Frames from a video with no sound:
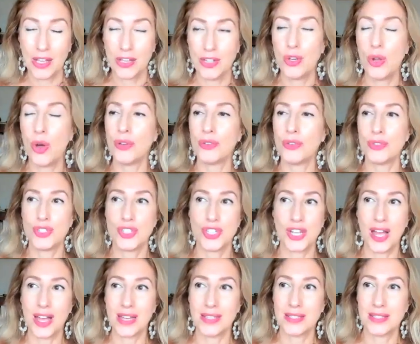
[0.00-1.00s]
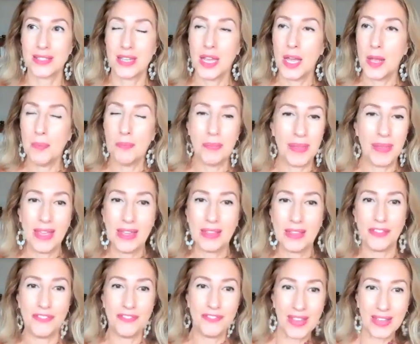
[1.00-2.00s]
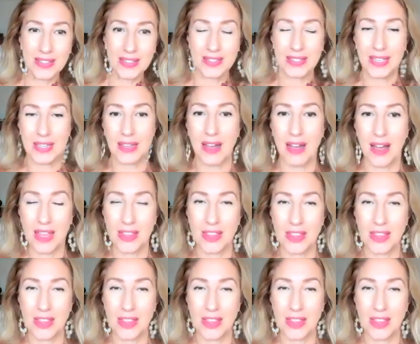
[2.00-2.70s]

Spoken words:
not just being the fix-it guy,